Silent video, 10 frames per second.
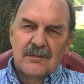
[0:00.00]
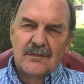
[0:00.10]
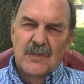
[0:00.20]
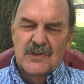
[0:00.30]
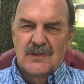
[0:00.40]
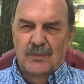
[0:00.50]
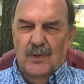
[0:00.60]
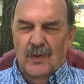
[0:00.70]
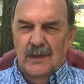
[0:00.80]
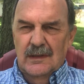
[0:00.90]
miss the
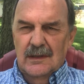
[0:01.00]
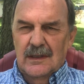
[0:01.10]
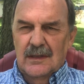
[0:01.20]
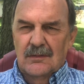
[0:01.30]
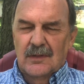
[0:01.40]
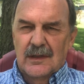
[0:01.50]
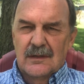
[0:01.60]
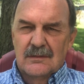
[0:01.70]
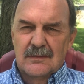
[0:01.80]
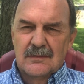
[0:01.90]
point, and I don't want
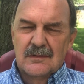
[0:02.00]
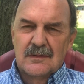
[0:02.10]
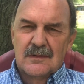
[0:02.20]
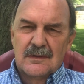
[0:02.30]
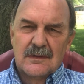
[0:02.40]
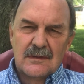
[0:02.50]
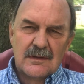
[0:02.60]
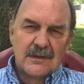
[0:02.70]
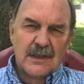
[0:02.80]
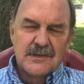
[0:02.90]

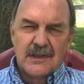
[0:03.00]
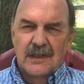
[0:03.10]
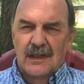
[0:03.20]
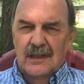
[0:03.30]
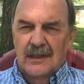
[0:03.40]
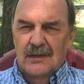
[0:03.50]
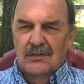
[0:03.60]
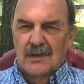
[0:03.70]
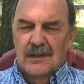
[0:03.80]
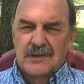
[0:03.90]
to designate any
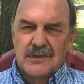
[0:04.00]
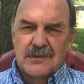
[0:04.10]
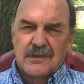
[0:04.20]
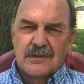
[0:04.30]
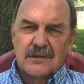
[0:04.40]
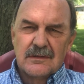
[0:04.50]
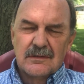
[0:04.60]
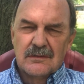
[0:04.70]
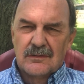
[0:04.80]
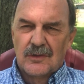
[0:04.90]
religious
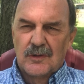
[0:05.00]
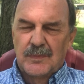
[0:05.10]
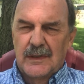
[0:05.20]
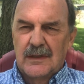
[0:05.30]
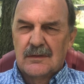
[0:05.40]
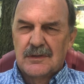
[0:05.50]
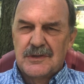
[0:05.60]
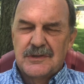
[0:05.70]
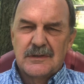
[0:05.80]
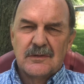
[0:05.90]
group, any
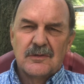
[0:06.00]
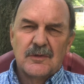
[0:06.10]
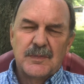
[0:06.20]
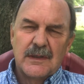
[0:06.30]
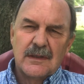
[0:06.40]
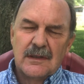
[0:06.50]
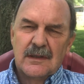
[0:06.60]
Christian grouping.